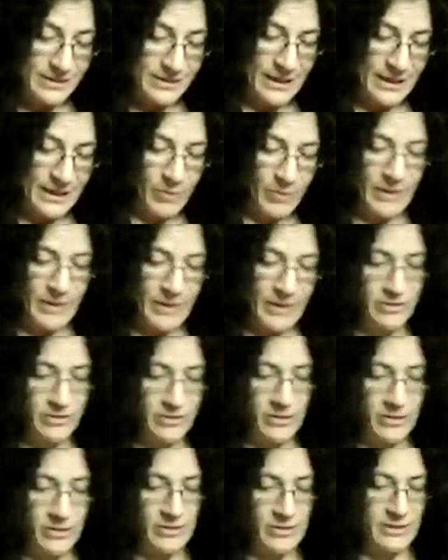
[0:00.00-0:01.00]
he went
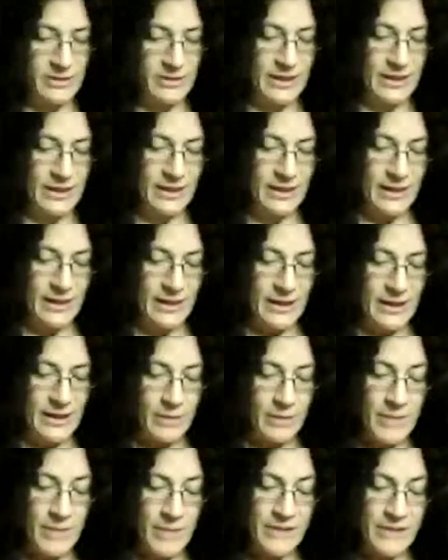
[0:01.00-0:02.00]
on,
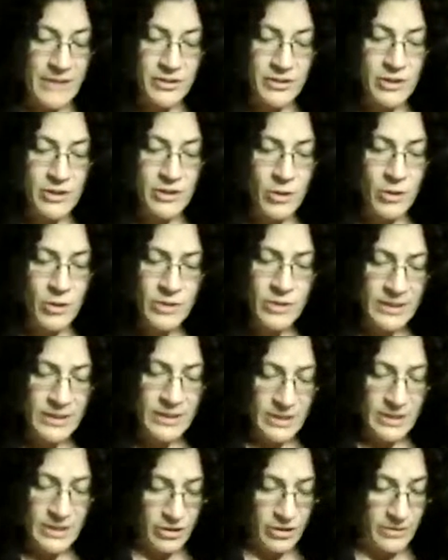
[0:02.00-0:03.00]
makes no
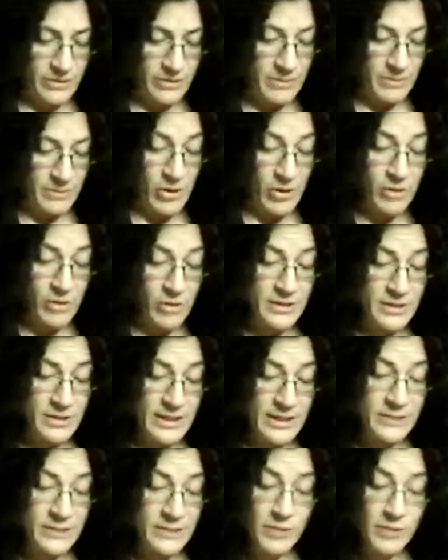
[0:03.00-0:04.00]
condition beyond
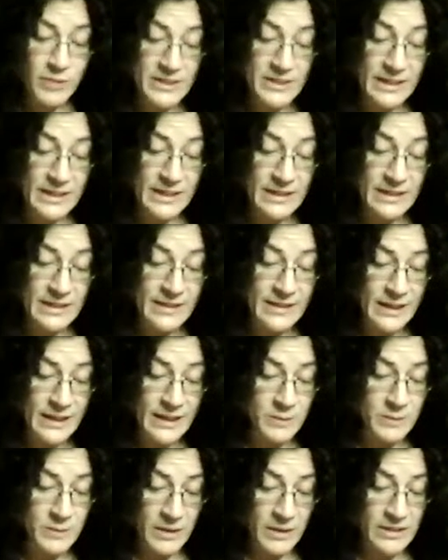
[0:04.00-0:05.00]
expressing his
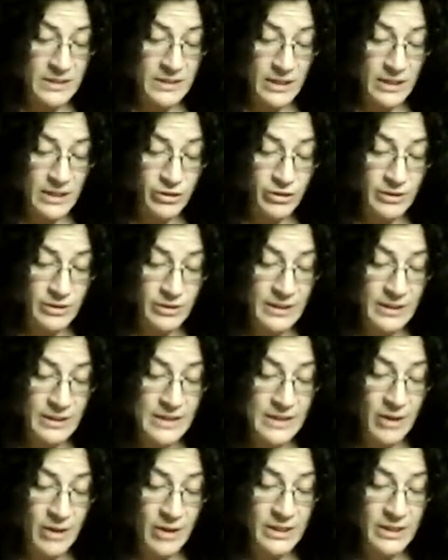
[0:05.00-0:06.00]
expectation that
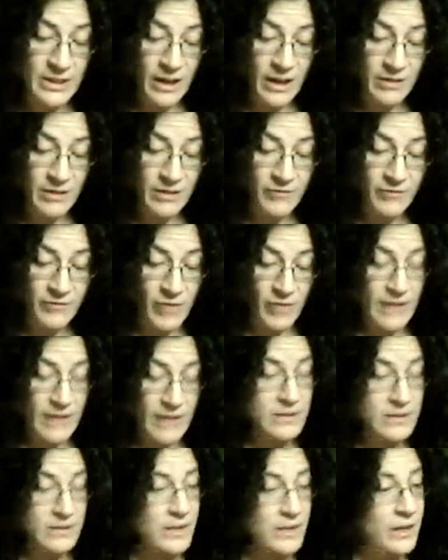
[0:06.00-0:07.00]
our young
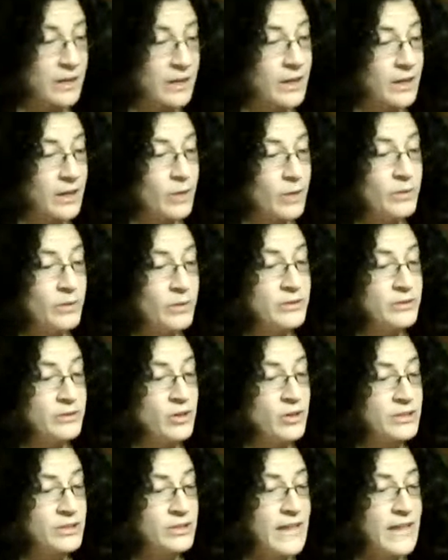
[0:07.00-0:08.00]
friend will
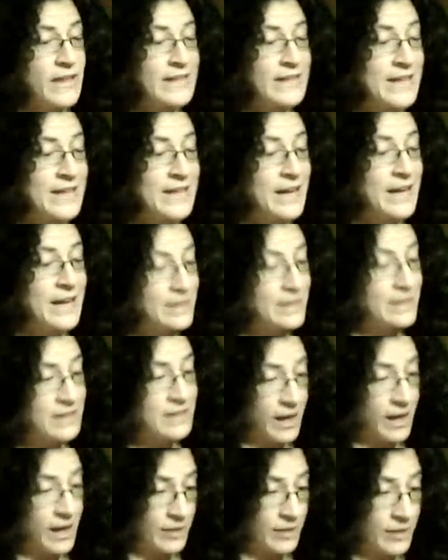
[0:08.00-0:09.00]
not at any
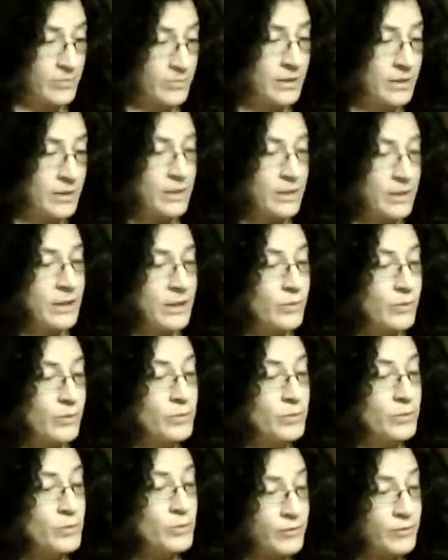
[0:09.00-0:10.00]
time
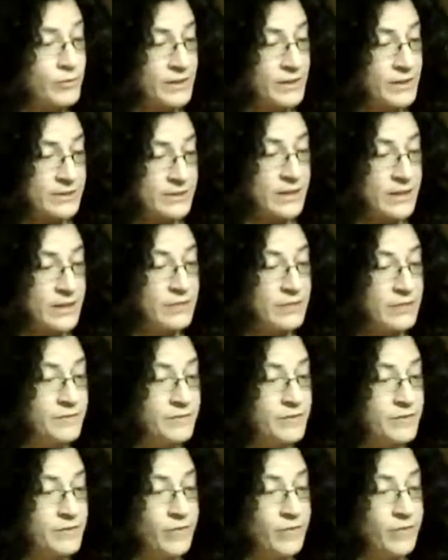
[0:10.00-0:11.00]
remove herself
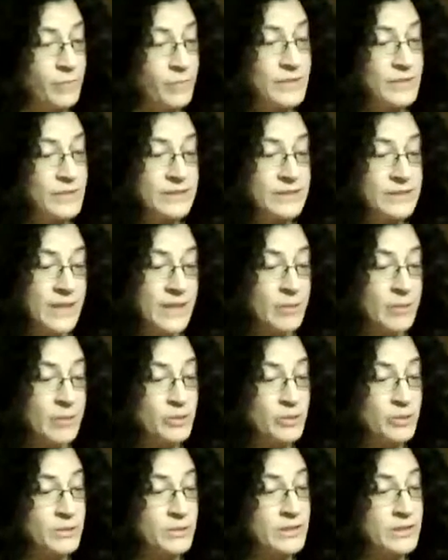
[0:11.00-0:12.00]
from the
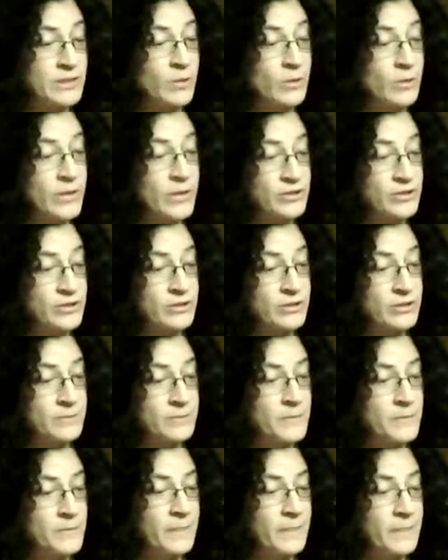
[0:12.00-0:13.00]
establishment in question
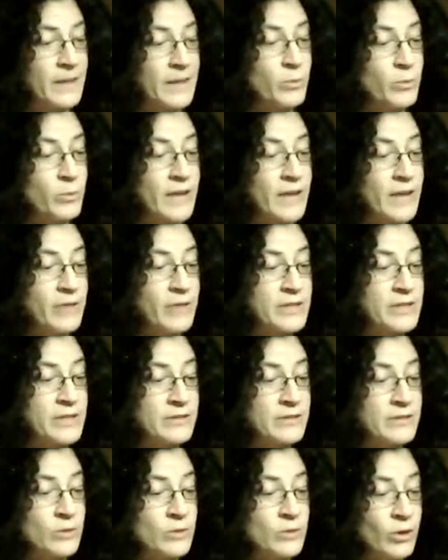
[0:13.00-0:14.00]
without his
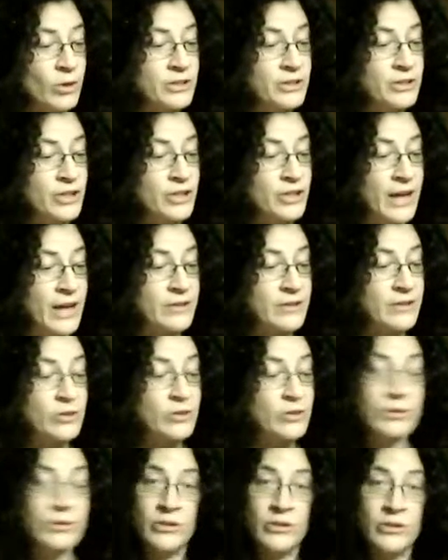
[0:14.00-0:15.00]
knowledge and
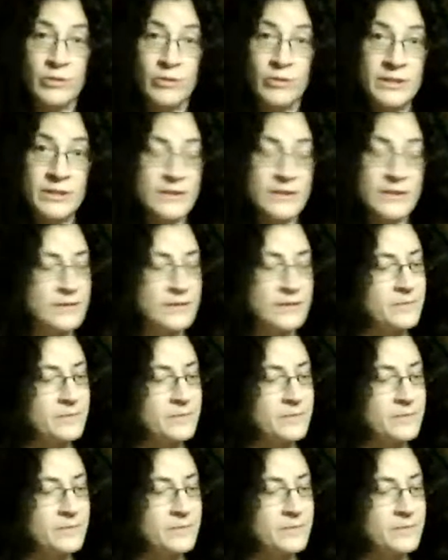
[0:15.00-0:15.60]
concurrence,